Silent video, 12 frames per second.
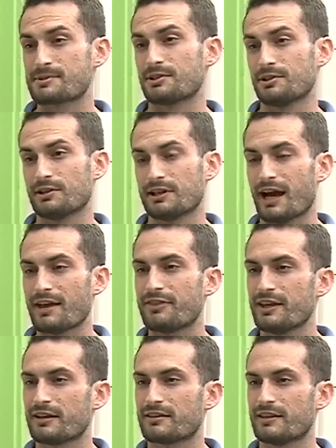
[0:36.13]
absolutely. I
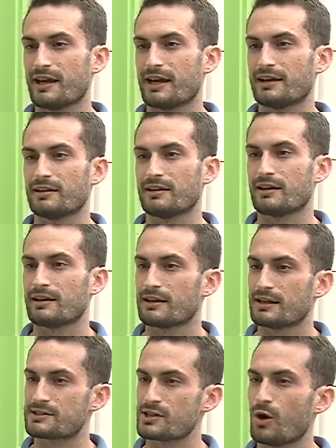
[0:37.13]
think that
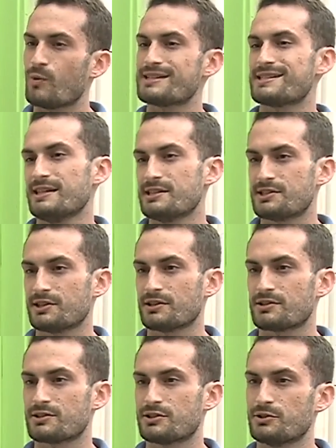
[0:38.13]
it's always
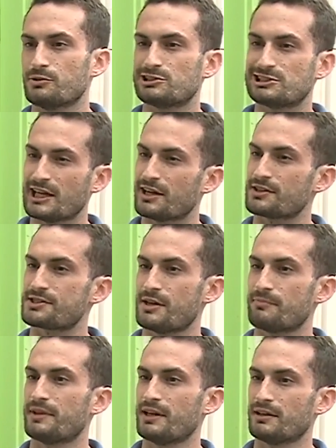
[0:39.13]
easier to share
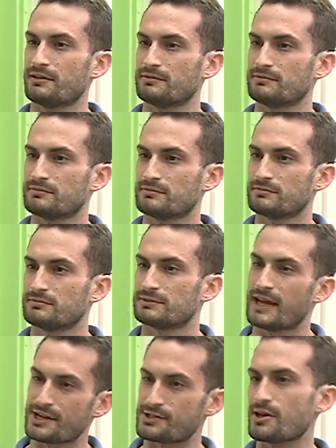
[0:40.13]
something
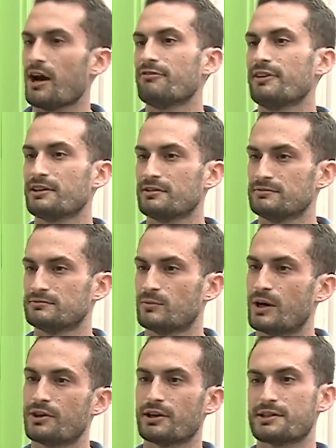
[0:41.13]
catastrophic,
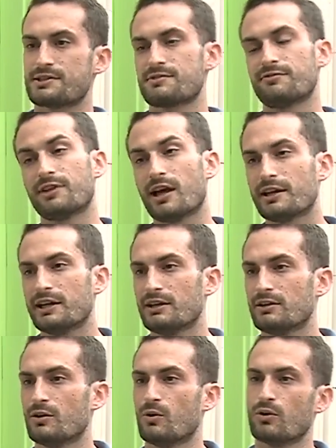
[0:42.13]
whether it's
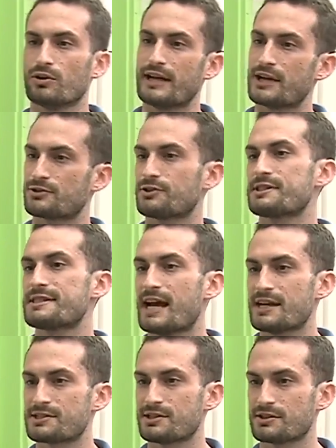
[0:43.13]
flooding or natural
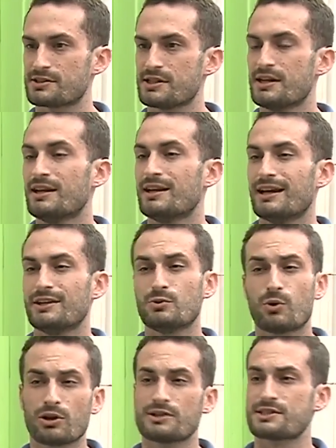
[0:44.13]
disasters.
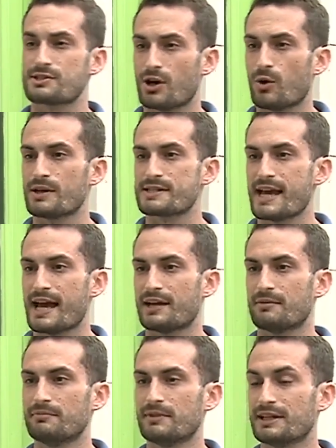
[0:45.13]
And New Orleans has always
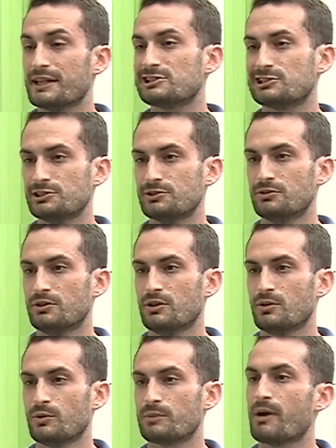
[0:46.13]
had a, an issue
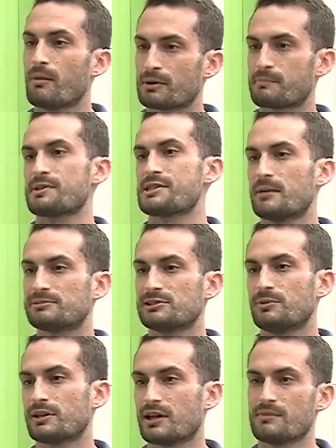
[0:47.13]
with public
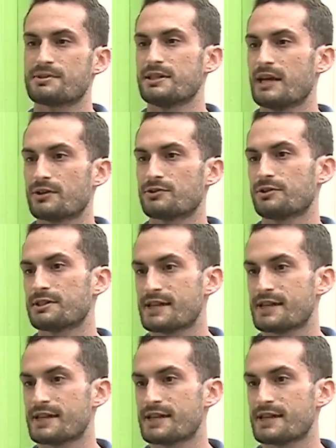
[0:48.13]
perception when it comes to natural